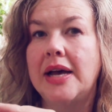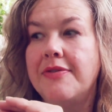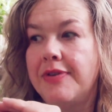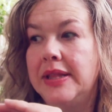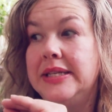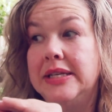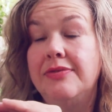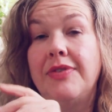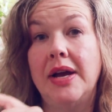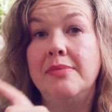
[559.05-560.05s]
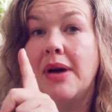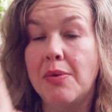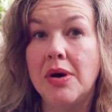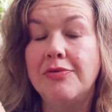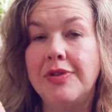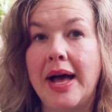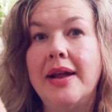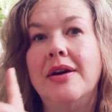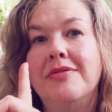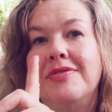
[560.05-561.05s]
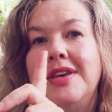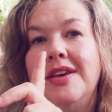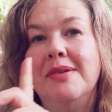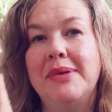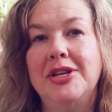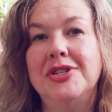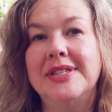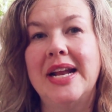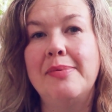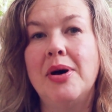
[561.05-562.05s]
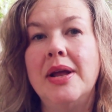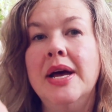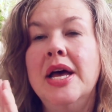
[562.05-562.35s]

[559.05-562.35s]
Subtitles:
I finally did find my one flat of the impatiens that I bought,